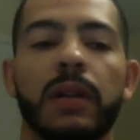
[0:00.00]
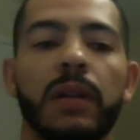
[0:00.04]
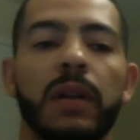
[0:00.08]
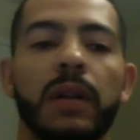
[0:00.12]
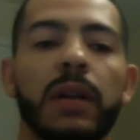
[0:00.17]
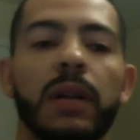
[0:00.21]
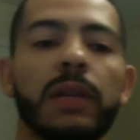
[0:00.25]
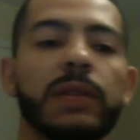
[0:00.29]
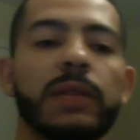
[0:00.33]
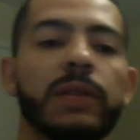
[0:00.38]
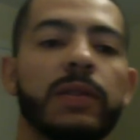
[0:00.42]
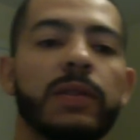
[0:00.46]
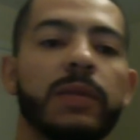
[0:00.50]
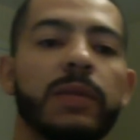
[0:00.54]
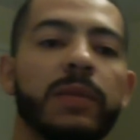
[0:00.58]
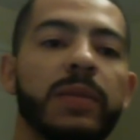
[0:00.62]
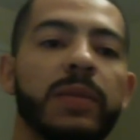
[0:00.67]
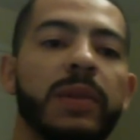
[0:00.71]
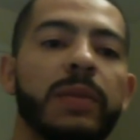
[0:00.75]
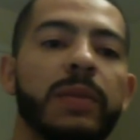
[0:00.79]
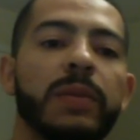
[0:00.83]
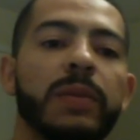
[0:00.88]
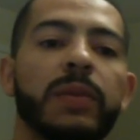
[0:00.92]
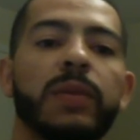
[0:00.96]
Also,
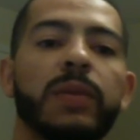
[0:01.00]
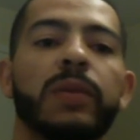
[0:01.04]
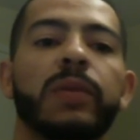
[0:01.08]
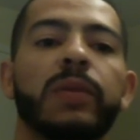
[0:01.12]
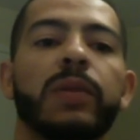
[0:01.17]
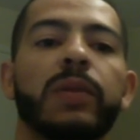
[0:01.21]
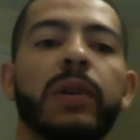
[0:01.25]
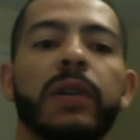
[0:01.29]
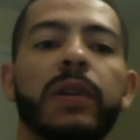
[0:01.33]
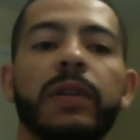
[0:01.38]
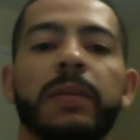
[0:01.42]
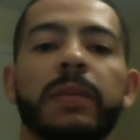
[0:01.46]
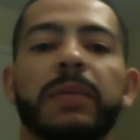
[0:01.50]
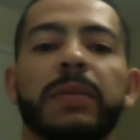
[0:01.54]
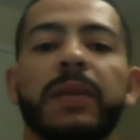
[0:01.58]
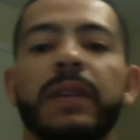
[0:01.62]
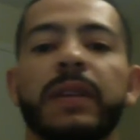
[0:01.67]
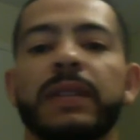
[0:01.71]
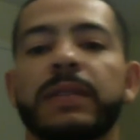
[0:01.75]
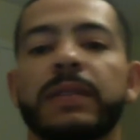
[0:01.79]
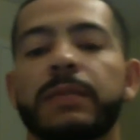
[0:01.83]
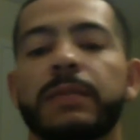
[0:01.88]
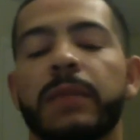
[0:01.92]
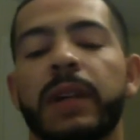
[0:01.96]
people who are
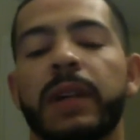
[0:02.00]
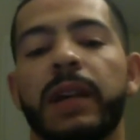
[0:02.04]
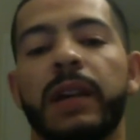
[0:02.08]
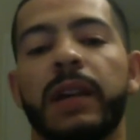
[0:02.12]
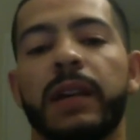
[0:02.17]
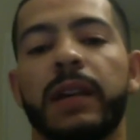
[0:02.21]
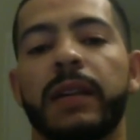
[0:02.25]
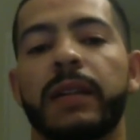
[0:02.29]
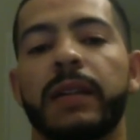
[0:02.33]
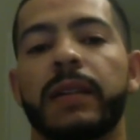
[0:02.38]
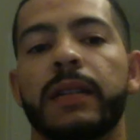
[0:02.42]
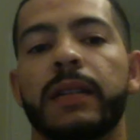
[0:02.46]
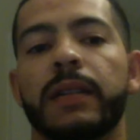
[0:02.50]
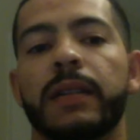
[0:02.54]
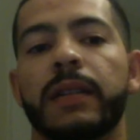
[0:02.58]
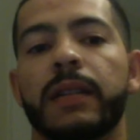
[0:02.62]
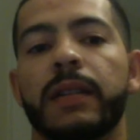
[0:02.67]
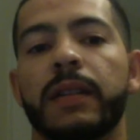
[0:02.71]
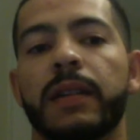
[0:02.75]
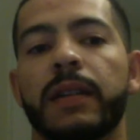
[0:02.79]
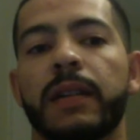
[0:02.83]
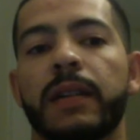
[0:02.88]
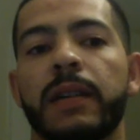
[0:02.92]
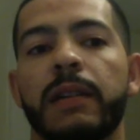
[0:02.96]
depressed may
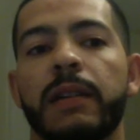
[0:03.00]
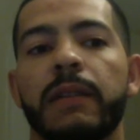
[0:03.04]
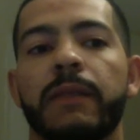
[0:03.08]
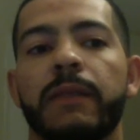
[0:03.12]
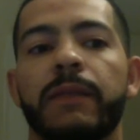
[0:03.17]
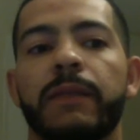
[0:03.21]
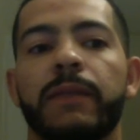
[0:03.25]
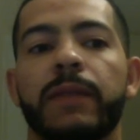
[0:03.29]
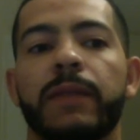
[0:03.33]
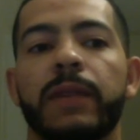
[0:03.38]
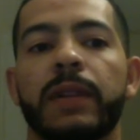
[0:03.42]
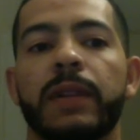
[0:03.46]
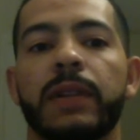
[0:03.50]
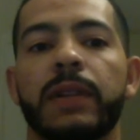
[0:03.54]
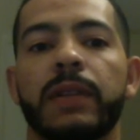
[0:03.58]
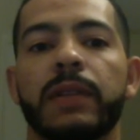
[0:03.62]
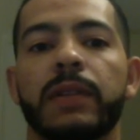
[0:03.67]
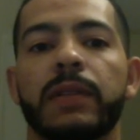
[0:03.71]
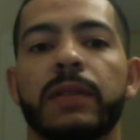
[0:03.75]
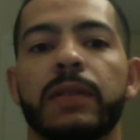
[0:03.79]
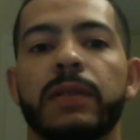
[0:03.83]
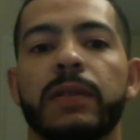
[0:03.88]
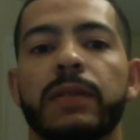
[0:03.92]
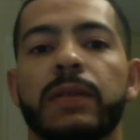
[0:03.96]

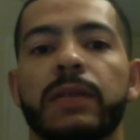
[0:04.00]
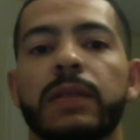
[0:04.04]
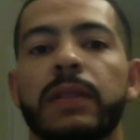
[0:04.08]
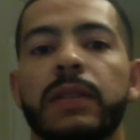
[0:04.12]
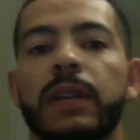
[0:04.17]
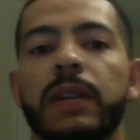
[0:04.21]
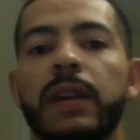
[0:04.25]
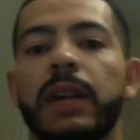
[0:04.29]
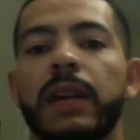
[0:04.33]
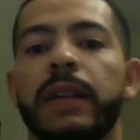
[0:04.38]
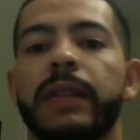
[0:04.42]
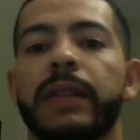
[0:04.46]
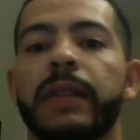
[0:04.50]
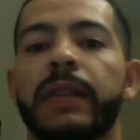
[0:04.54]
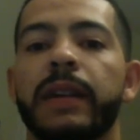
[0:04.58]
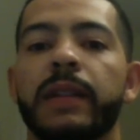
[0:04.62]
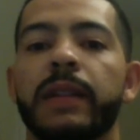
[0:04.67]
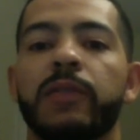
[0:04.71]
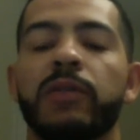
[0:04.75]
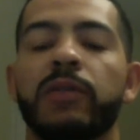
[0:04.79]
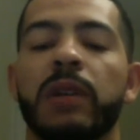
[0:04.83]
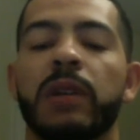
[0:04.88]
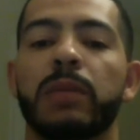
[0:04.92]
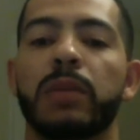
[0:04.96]
feel they
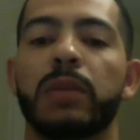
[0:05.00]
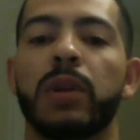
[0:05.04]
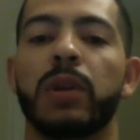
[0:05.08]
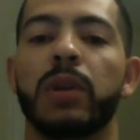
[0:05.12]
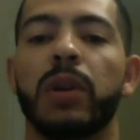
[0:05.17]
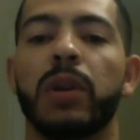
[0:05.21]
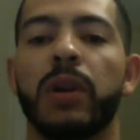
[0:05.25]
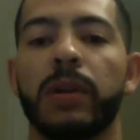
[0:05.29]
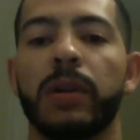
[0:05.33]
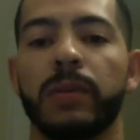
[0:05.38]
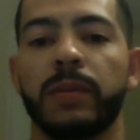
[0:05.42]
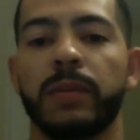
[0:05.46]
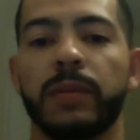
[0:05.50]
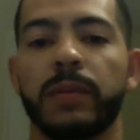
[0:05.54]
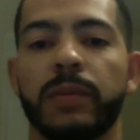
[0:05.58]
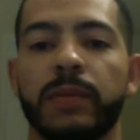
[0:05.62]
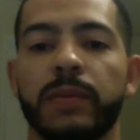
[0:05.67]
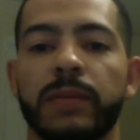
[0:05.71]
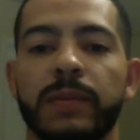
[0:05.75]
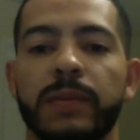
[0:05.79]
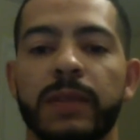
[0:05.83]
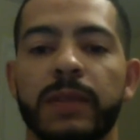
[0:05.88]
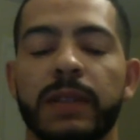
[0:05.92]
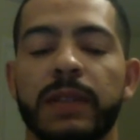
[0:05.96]
do not belong
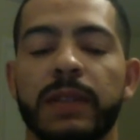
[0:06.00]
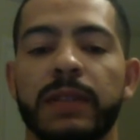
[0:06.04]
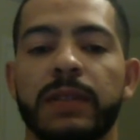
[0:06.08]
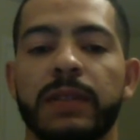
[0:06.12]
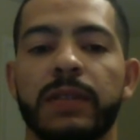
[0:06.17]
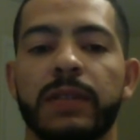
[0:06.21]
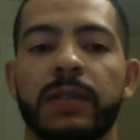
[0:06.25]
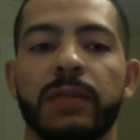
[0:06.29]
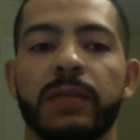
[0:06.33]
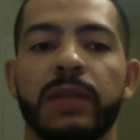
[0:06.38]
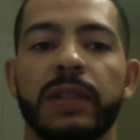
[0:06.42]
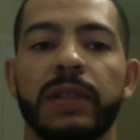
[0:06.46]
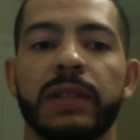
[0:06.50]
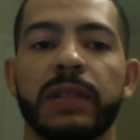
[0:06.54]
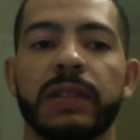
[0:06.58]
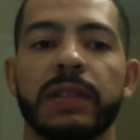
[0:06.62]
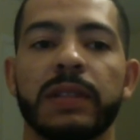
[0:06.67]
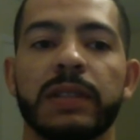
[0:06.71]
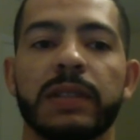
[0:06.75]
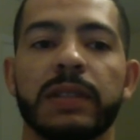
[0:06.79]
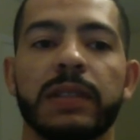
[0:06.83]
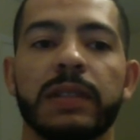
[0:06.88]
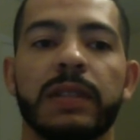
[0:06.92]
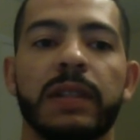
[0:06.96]
in certain
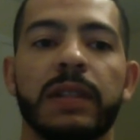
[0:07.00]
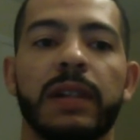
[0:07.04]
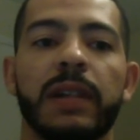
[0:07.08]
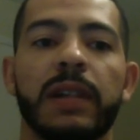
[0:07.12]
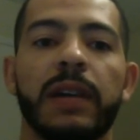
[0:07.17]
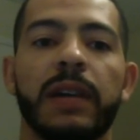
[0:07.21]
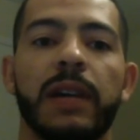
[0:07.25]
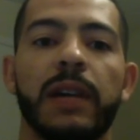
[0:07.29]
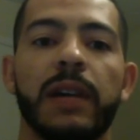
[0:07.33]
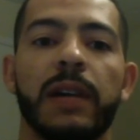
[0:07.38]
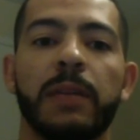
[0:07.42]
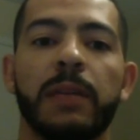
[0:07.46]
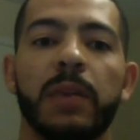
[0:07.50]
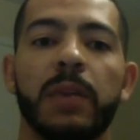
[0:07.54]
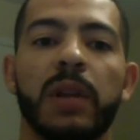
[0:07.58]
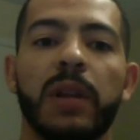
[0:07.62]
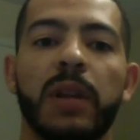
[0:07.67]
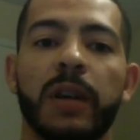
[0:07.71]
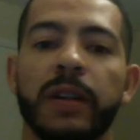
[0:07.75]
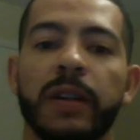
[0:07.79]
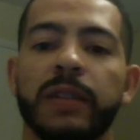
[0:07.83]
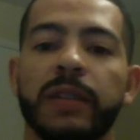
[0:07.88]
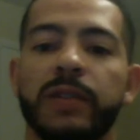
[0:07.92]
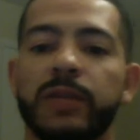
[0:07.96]
places.
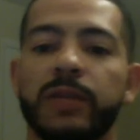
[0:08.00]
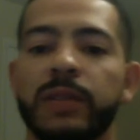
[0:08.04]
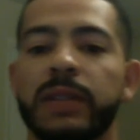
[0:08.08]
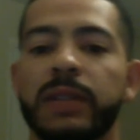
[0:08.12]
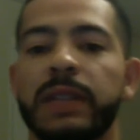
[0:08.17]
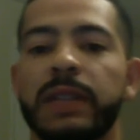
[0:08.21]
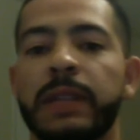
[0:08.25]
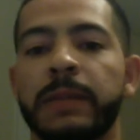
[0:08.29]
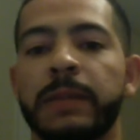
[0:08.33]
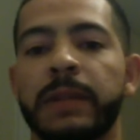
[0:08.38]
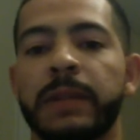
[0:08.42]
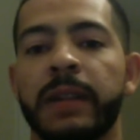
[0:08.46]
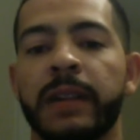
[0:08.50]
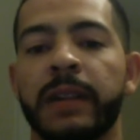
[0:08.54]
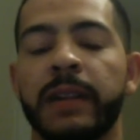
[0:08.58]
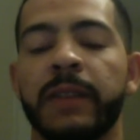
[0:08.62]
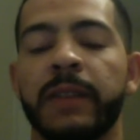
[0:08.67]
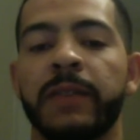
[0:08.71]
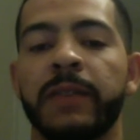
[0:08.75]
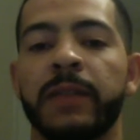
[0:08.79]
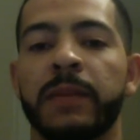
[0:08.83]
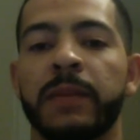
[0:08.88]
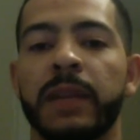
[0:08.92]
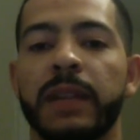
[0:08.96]
Belonging to a team can give
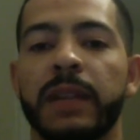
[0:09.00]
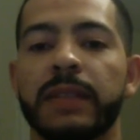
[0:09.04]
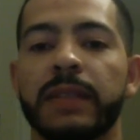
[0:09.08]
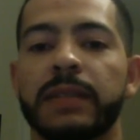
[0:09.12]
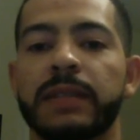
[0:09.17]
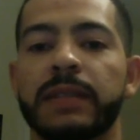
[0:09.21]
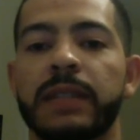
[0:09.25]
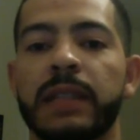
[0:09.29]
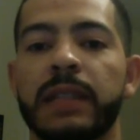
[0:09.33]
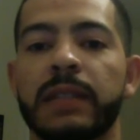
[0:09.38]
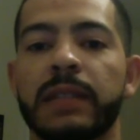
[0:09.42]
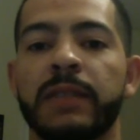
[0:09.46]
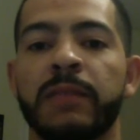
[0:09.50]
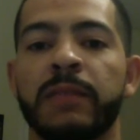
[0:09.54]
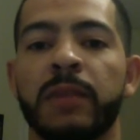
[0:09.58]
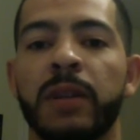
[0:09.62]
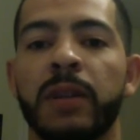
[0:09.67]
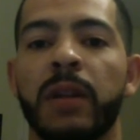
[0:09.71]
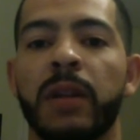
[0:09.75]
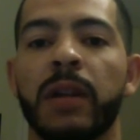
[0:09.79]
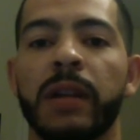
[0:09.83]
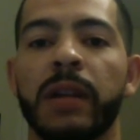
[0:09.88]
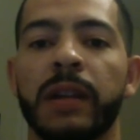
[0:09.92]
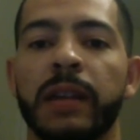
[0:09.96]
them that sense of
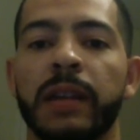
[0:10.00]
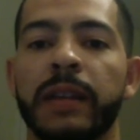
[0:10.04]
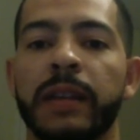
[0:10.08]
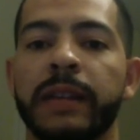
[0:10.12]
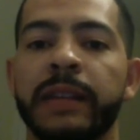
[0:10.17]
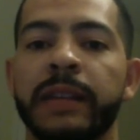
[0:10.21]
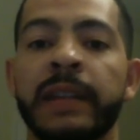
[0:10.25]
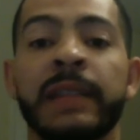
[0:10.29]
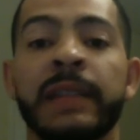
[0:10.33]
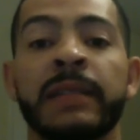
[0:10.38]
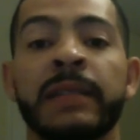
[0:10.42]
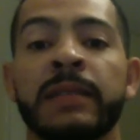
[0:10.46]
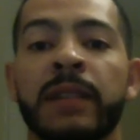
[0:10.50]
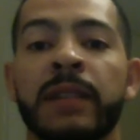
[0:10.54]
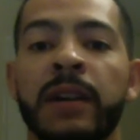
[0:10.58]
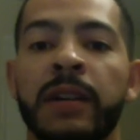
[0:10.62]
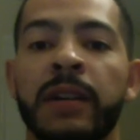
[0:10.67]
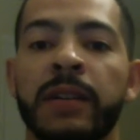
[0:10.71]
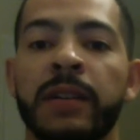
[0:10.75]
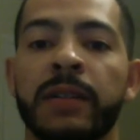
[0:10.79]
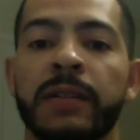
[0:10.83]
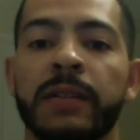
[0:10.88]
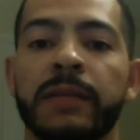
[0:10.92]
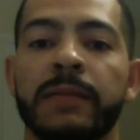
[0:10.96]
belonging that they
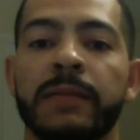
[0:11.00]
desire.